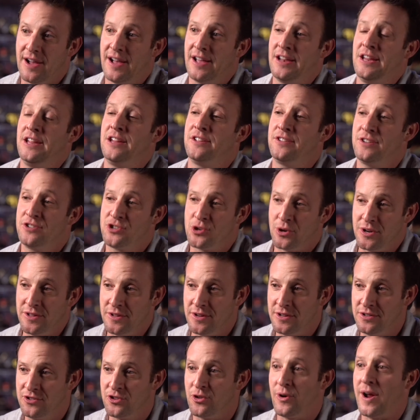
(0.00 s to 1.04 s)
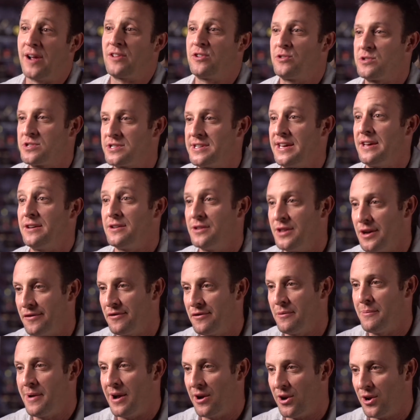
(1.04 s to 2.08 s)
I needed to join the Directors Guild of
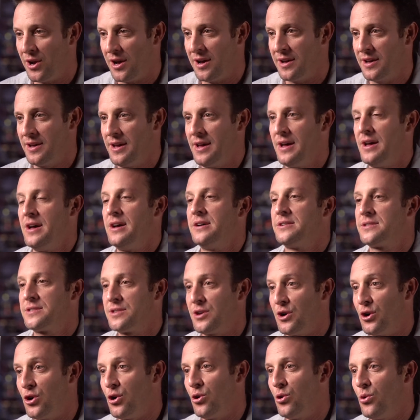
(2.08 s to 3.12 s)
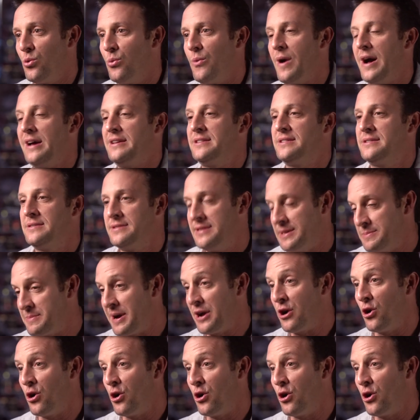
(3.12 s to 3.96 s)
America. So I did my